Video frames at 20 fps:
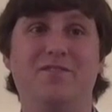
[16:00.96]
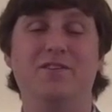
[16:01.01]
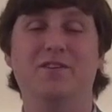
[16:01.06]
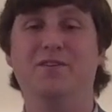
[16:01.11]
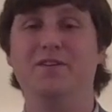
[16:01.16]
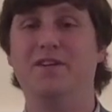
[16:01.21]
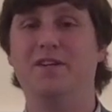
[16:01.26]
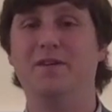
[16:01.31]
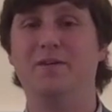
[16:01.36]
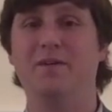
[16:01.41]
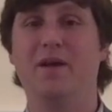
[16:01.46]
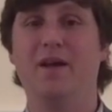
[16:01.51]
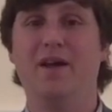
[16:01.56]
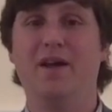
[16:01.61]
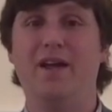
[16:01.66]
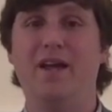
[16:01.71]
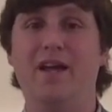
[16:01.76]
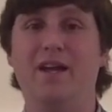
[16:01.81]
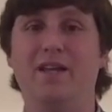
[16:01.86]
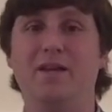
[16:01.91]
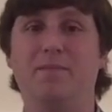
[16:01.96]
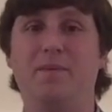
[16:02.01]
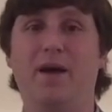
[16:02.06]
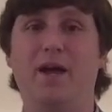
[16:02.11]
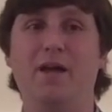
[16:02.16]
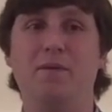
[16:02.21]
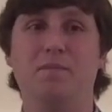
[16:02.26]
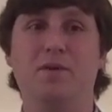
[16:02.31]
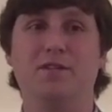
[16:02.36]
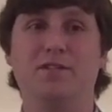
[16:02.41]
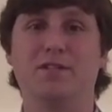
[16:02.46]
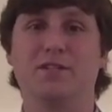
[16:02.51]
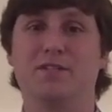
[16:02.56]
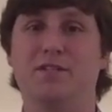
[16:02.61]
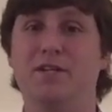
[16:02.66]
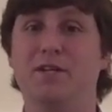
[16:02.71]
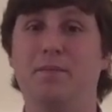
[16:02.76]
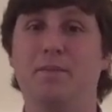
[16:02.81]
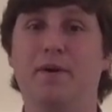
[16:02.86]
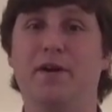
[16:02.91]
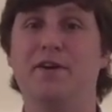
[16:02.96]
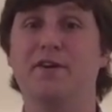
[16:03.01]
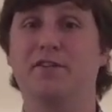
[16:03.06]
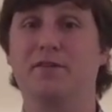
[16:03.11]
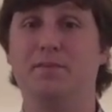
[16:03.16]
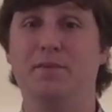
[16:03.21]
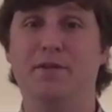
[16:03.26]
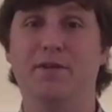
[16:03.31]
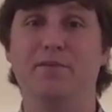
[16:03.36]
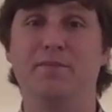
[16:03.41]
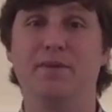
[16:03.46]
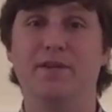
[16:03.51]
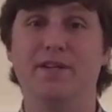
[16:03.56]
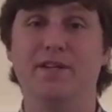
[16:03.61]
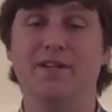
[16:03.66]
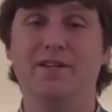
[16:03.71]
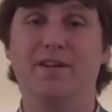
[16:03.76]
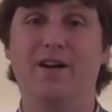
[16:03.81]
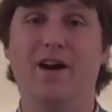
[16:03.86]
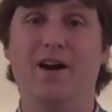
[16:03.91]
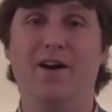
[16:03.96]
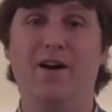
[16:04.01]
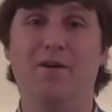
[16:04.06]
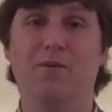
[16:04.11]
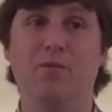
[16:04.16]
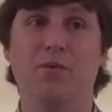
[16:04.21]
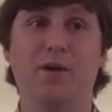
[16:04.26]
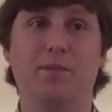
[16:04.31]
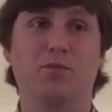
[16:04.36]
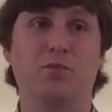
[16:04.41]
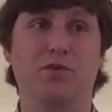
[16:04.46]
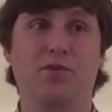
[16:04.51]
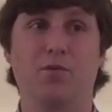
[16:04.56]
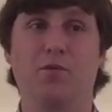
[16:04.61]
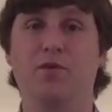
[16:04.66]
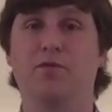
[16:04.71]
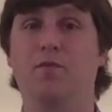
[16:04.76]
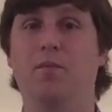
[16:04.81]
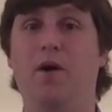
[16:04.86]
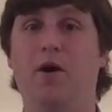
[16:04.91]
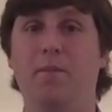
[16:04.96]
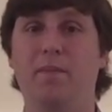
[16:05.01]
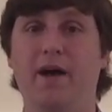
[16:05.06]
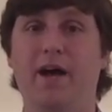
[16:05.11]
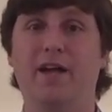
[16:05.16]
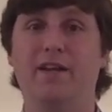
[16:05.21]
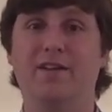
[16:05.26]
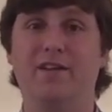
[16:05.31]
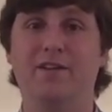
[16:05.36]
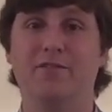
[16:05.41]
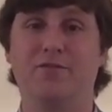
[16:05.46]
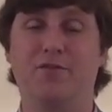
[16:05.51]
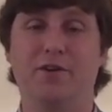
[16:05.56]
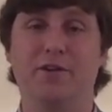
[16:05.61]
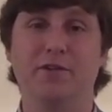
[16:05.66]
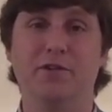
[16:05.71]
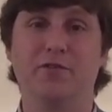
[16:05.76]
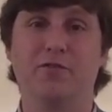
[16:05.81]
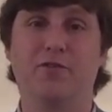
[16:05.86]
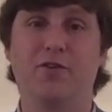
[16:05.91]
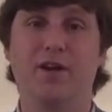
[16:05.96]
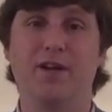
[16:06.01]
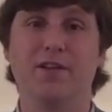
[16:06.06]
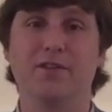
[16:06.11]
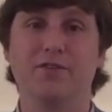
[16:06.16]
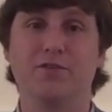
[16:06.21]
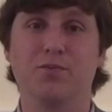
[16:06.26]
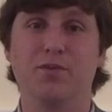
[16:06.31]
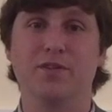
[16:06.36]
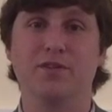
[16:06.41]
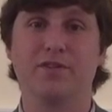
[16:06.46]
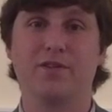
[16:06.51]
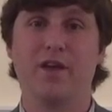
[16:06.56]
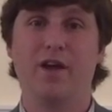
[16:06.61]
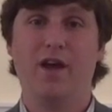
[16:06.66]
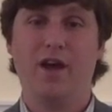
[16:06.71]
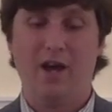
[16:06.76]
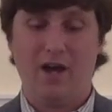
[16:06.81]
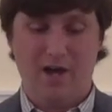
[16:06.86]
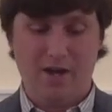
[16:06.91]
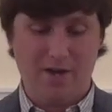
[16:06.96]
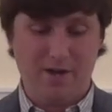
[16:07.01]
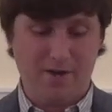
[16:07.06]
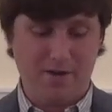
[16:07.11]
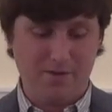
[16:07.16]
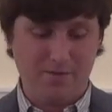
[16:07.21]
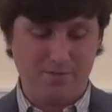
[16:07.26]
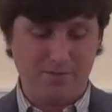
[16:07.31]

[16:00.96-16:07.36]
feel any any pain, but just the embarrassment of being uh, whipped with a wiffle ball bat in front of your friends was uh,